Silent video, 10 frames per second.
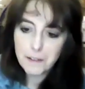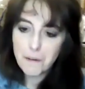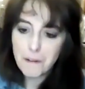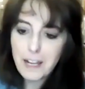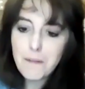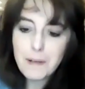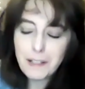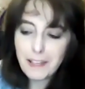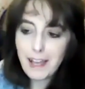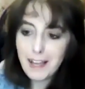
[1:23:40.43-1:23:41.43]
what happened to
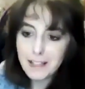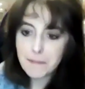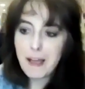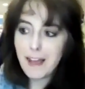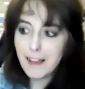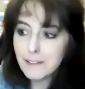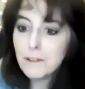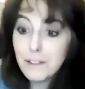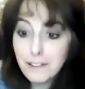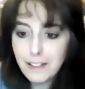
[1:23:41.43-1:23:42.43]
Casbat? Oh,
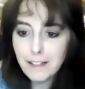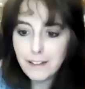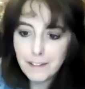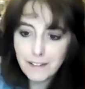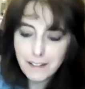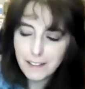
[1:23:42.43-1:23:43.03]
you didn't hear?